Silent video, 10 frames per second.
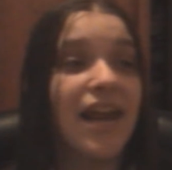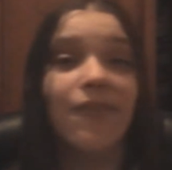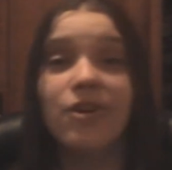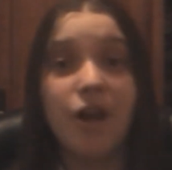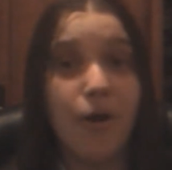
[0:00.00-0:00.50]

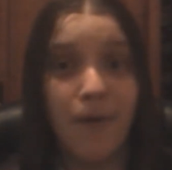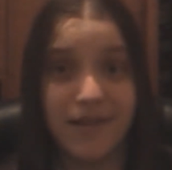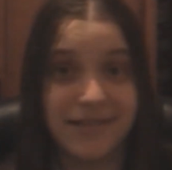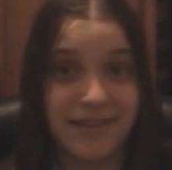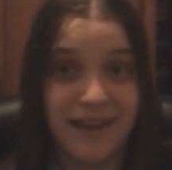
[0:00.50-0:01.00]
never know
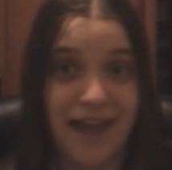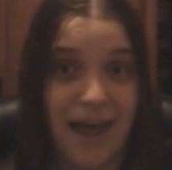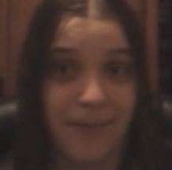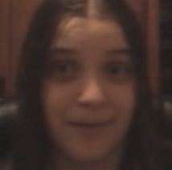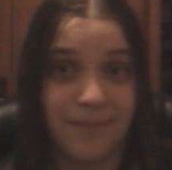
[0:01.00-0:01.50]
what's going to
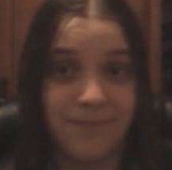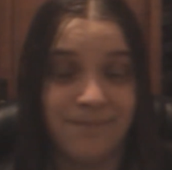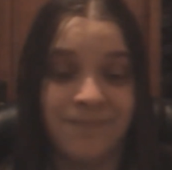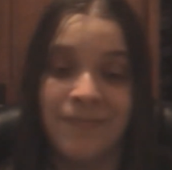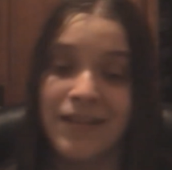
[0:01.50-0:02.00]
happen.
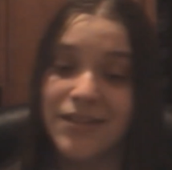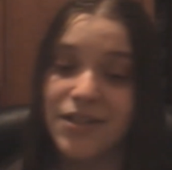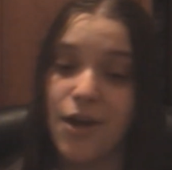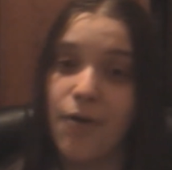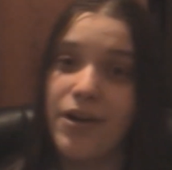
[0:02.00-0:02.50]

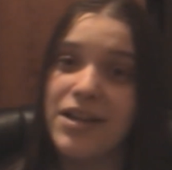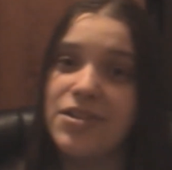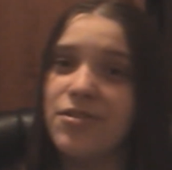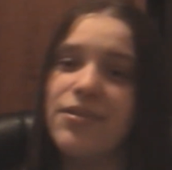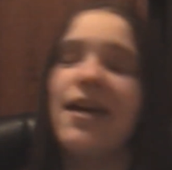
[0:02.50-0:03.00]
So
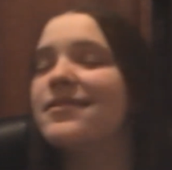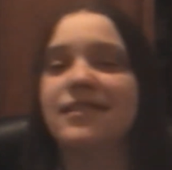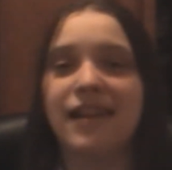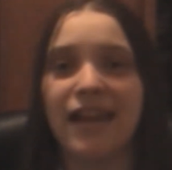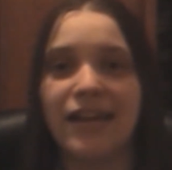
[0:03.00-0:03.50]
in
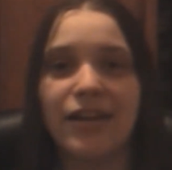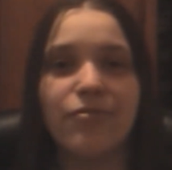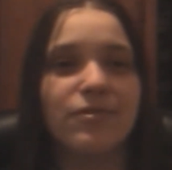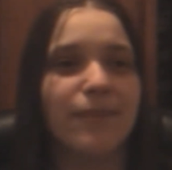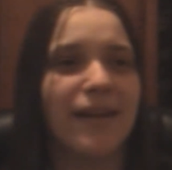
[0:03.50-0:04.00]
2008, it
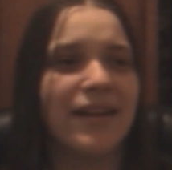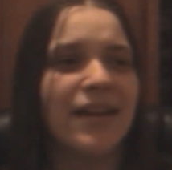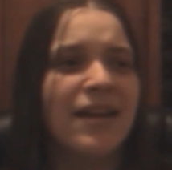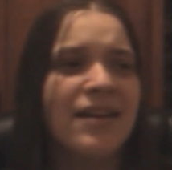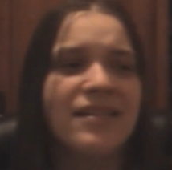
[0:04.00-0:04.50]
was
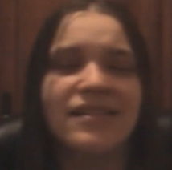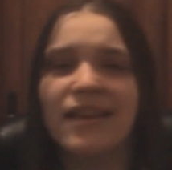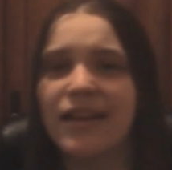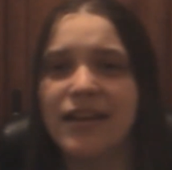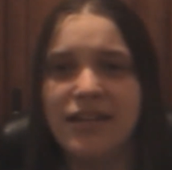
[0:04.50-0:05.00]
my
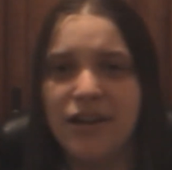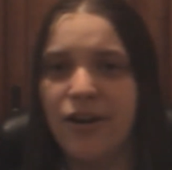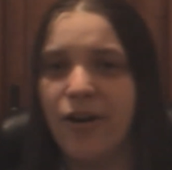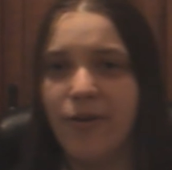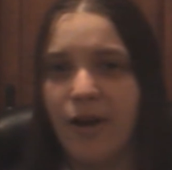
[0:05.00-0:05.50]
second
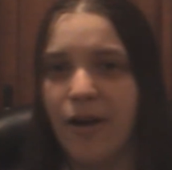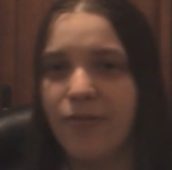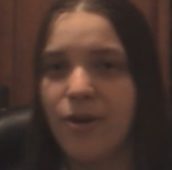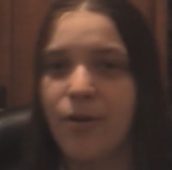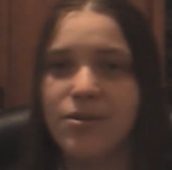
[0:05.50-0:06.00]
year
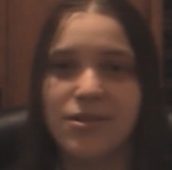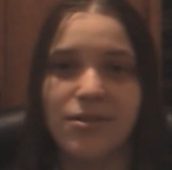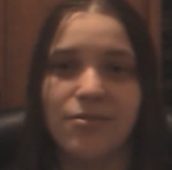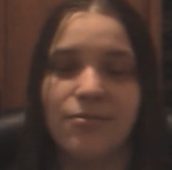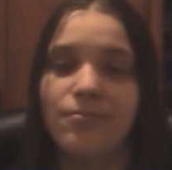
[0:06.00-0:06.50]
of going
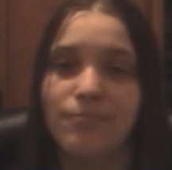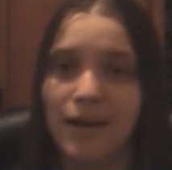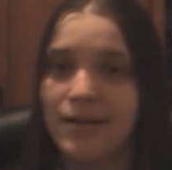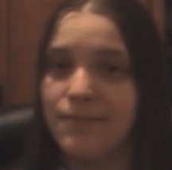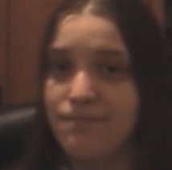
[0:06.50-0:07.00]
to
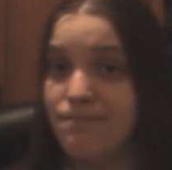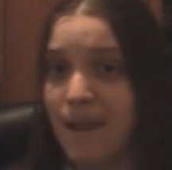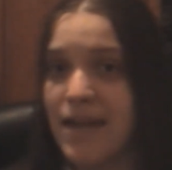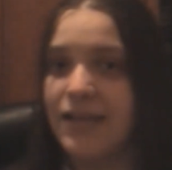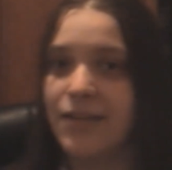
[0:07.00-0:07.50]
my
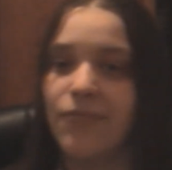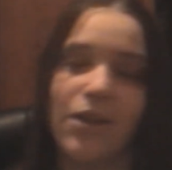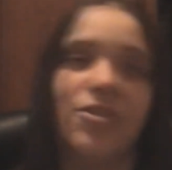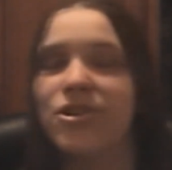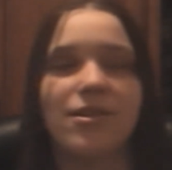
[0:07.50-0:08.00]
main
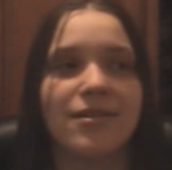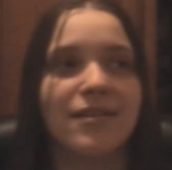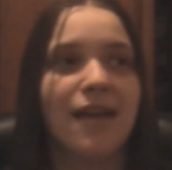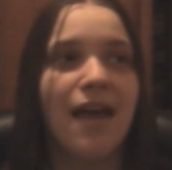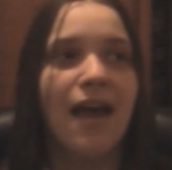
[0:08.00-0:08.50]
conventions.